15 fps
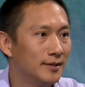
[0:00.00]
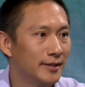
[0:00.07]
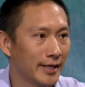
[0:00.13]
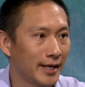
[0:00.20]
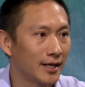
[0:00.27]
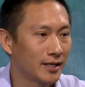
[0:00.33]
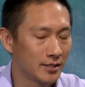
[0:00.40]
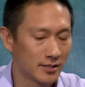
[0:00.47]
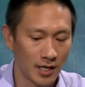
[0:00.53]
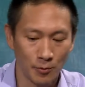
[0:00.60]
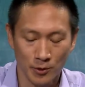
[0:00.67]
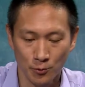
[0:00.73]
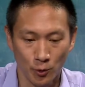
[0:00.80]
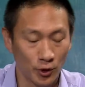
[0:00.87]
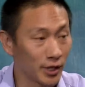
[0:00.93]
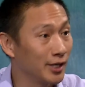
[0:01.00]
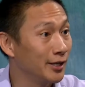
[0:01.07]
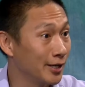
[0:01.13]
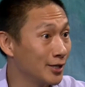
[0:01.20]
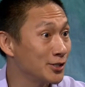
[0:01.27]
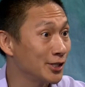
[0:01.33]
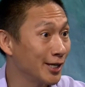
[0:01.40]
Yeah, because I was working in
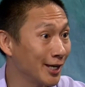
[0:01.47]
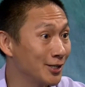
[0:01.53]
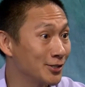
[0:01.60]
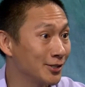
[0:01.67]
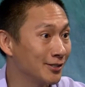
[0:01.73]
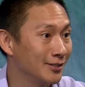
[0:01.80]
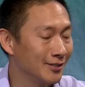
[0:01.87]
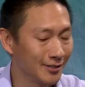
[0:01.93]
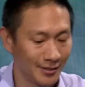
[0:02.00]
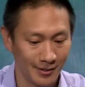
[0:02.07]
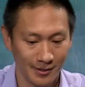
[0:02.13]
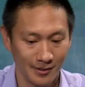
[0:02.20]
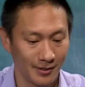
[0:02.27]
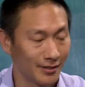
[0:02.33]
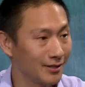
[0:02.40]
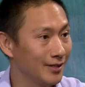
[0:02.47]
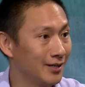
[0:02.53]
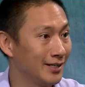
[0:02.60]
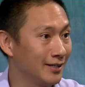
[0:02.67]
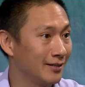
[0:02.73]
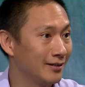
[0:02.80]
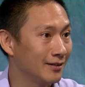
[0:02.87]
education
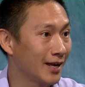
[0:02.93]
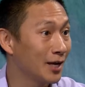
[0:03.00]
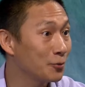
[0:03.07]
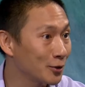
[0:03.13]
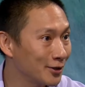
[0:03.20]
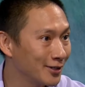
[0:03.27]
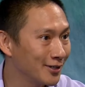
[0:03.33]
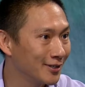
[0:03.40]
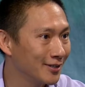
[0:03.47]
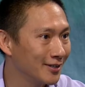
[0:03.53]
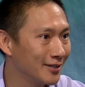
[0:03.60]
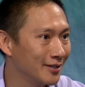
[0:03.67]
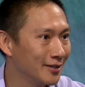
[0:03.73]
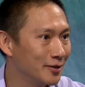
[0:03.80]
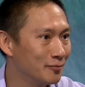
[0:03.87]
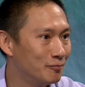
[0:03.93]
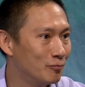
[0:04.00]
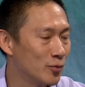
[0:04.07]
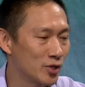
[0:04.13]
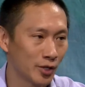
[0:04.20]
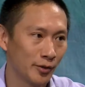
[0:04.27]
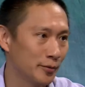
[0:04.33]
in Hayward.
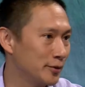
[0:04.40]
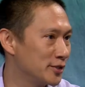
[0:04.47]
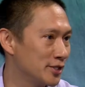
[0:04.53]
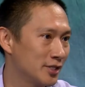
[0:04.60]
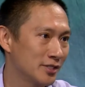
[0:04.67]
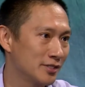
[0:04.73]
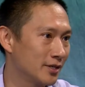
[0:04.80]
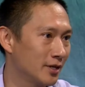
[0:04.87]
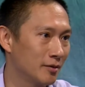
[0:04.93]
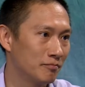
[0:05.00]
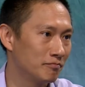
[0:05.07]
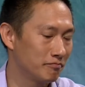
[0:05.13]
So it was just a,